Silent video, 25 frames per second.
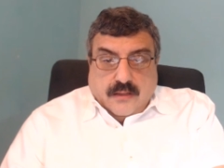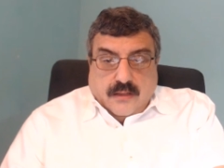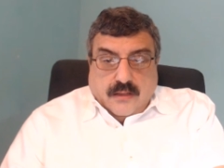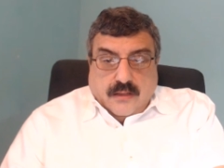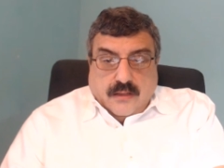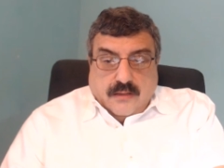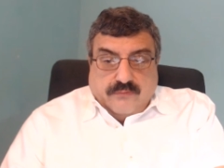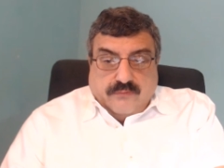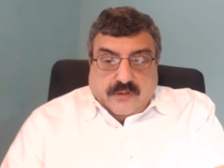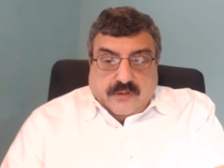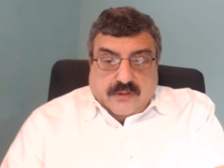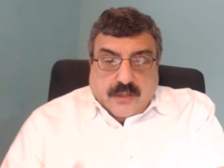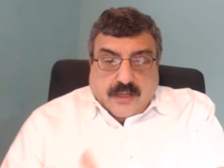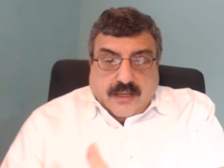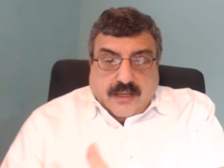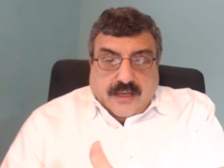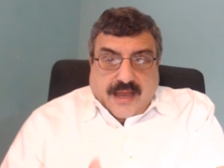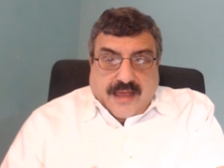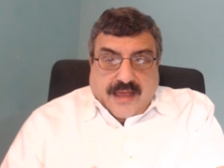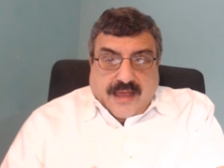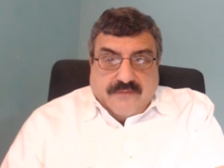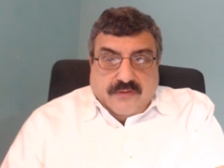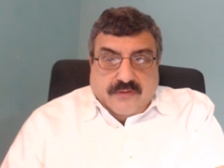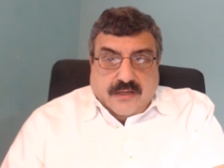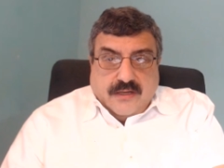If we look at
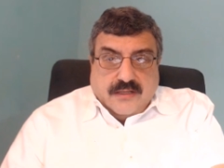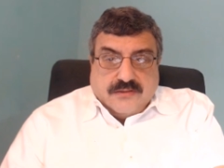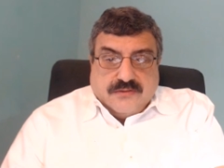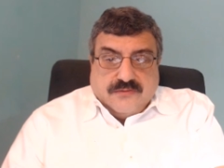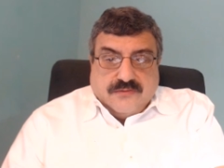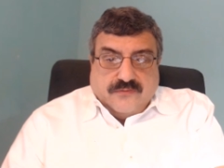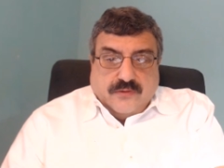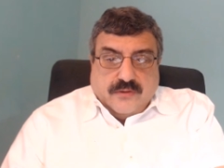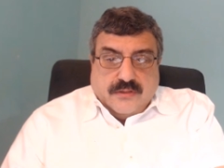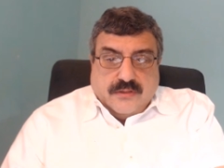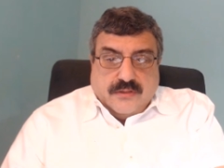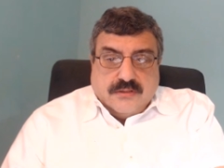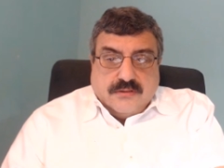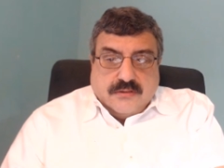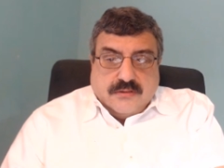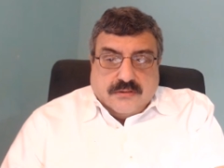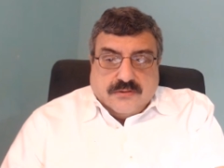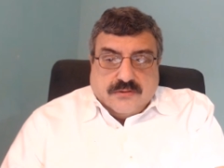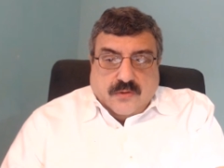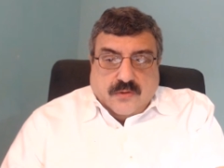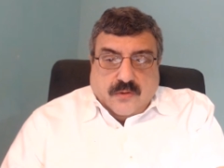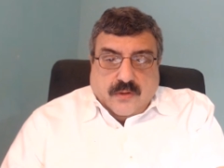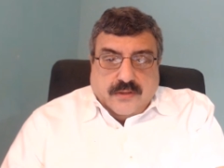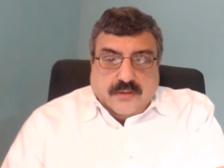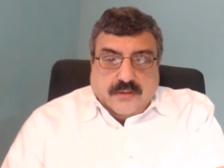evidence for this
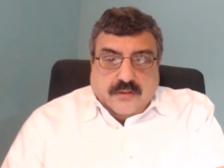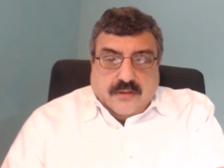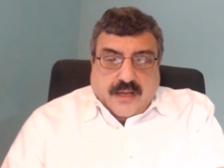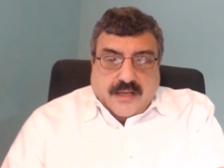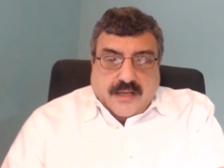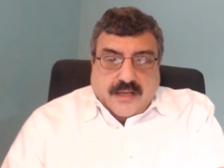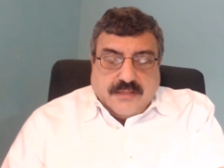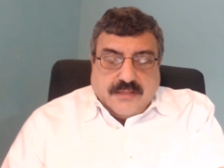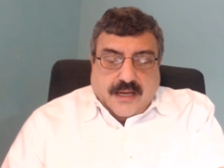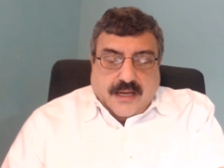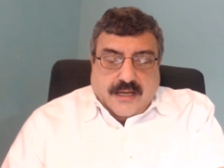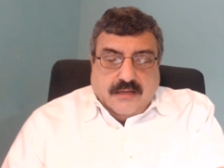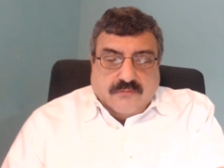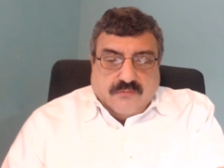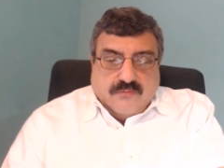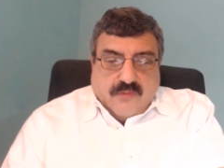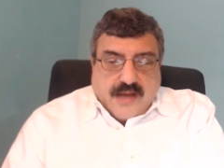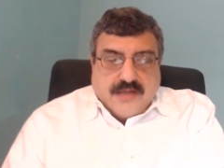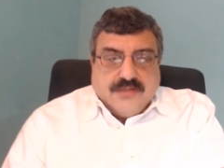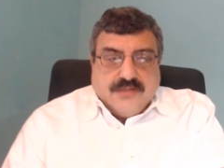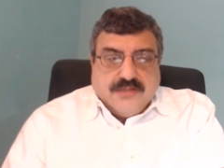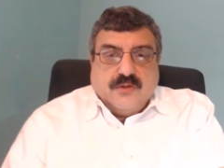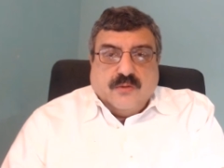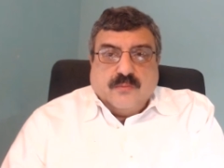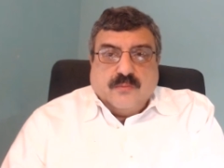disorder, as any
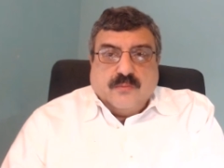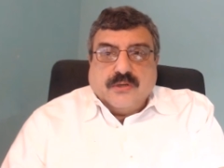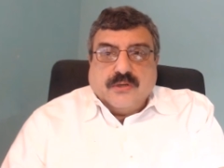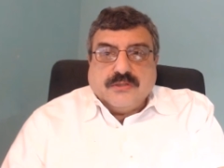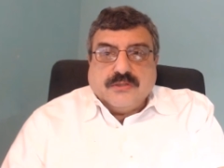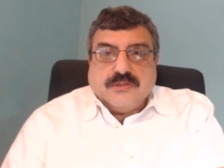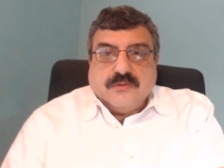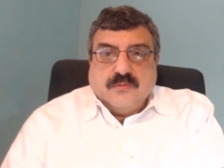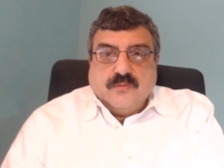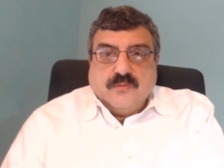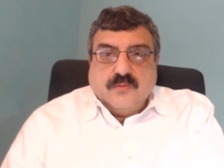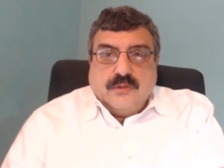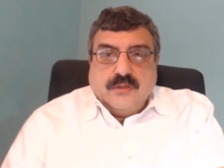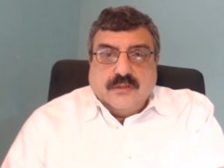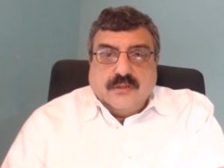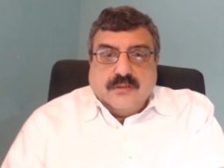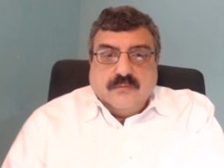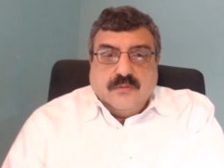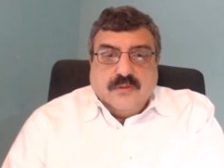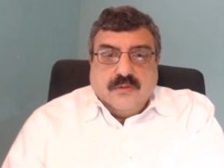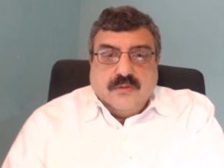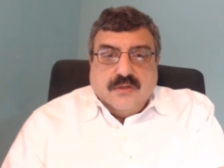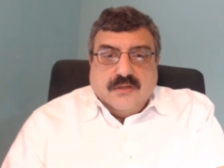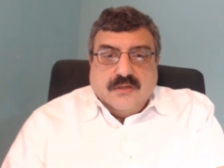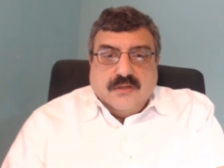rational person
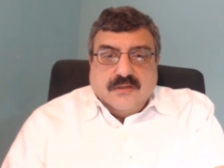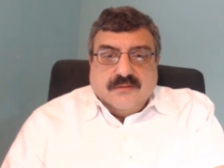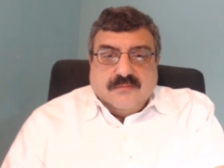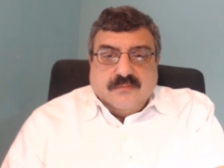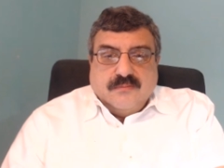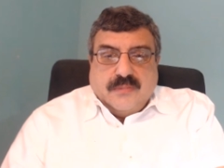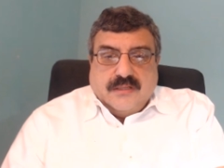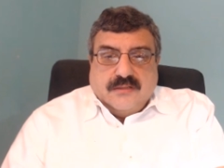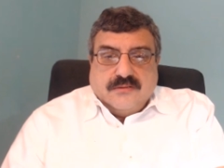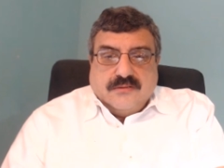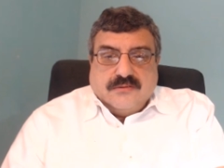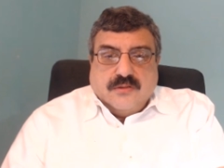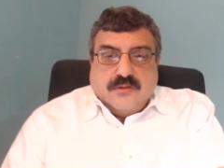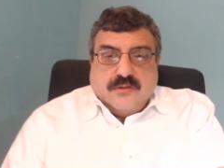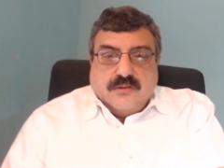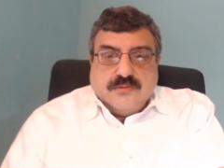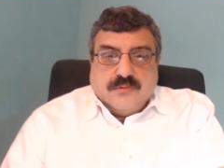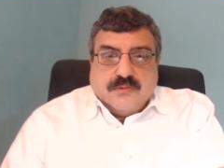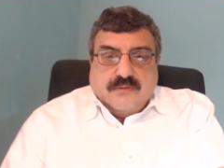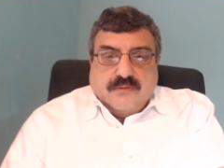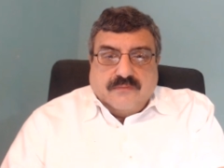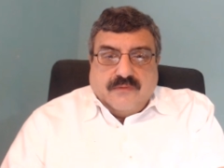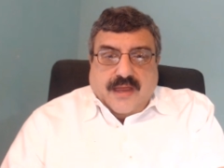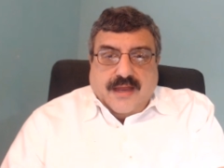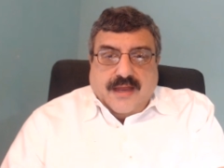would, be in
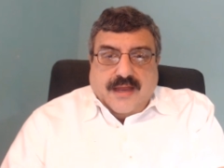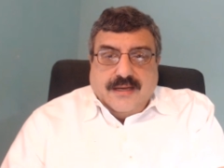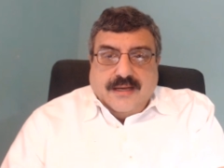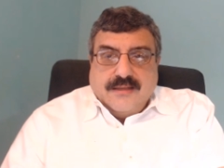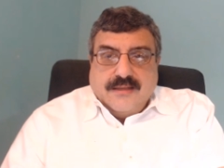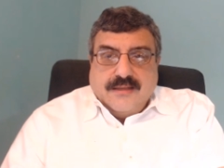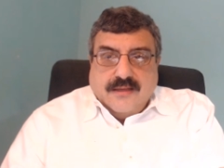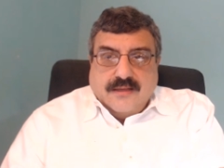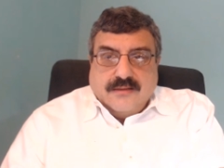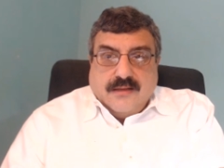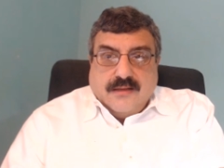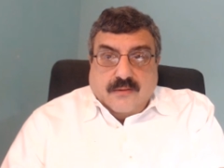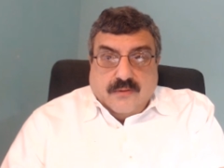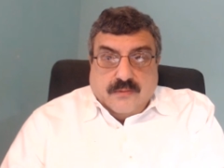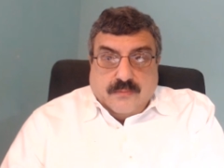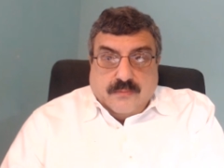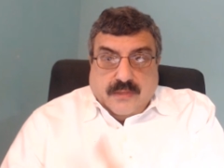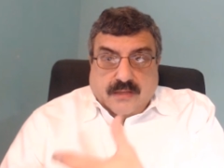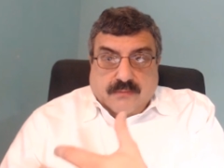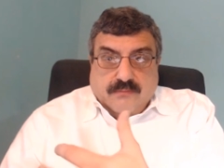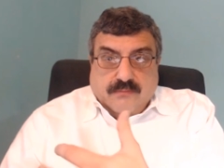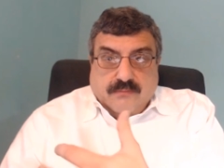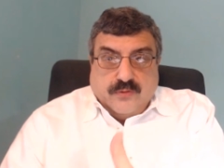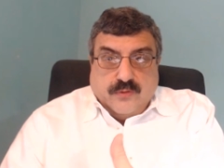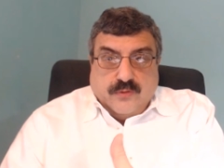terms of anything that would
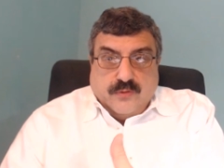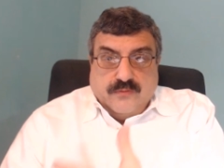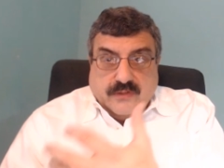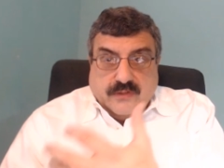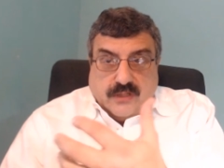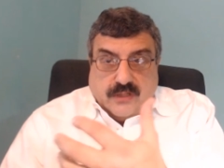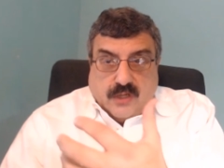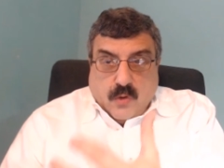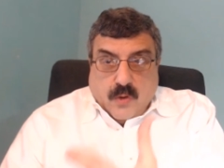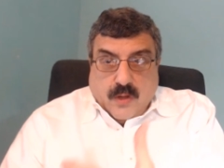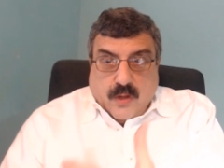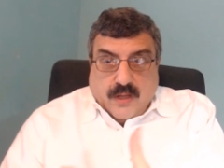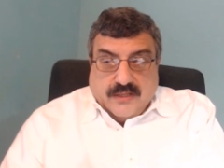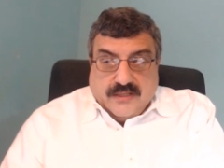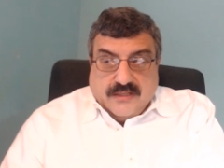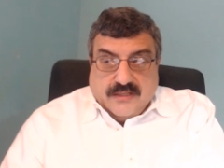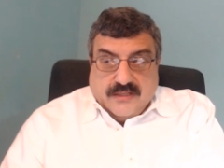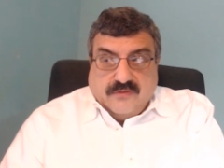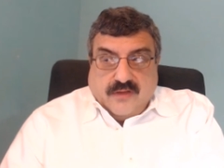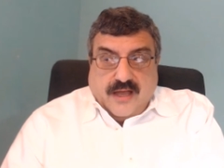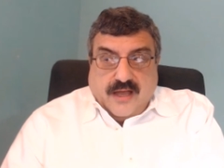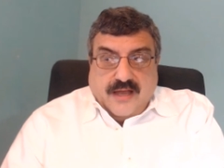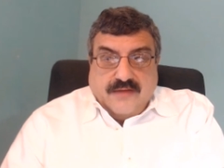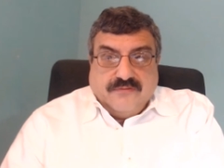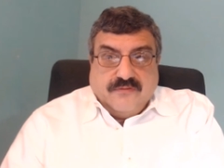be improving the quality
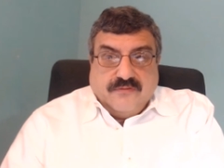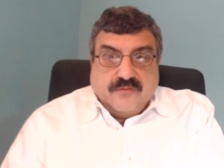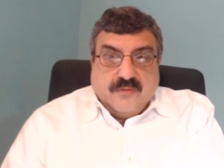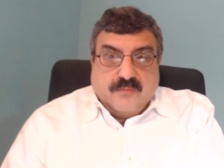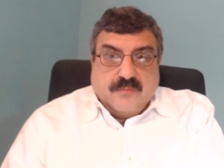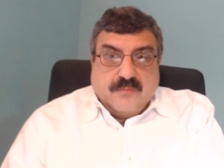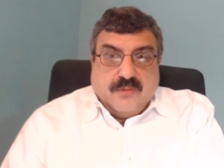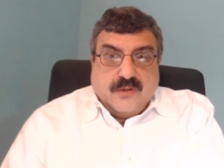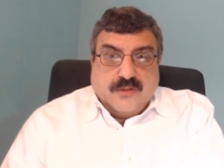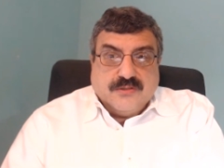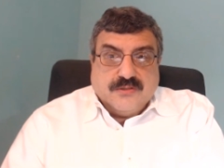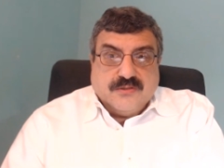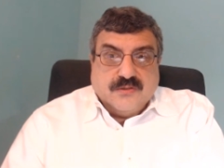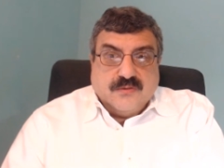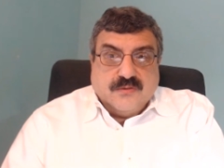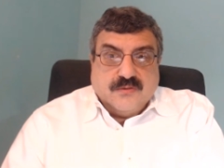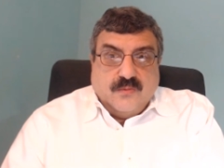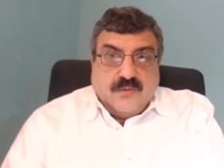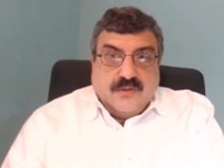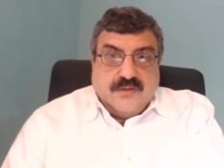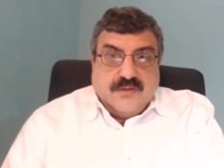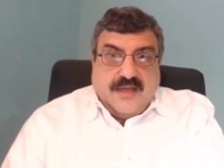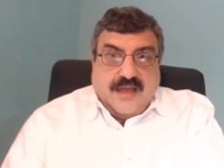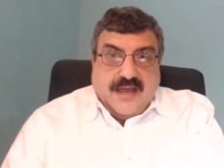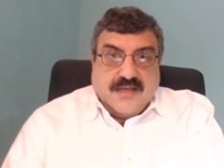of life of the person
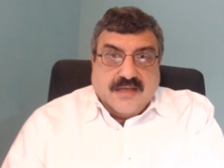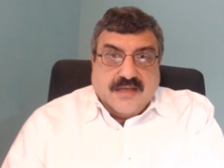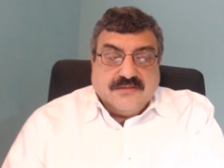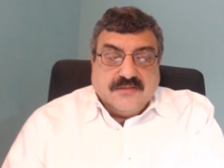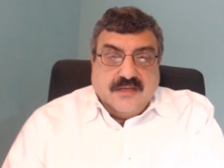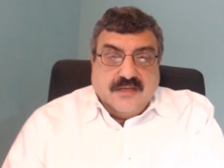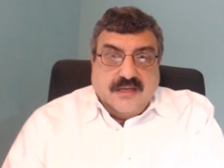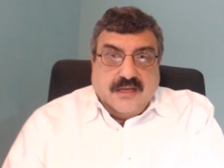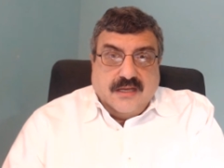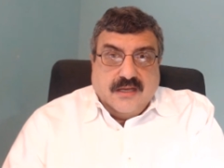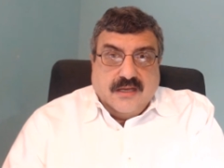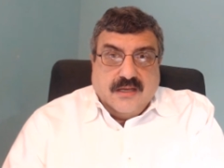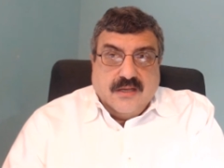with ASD,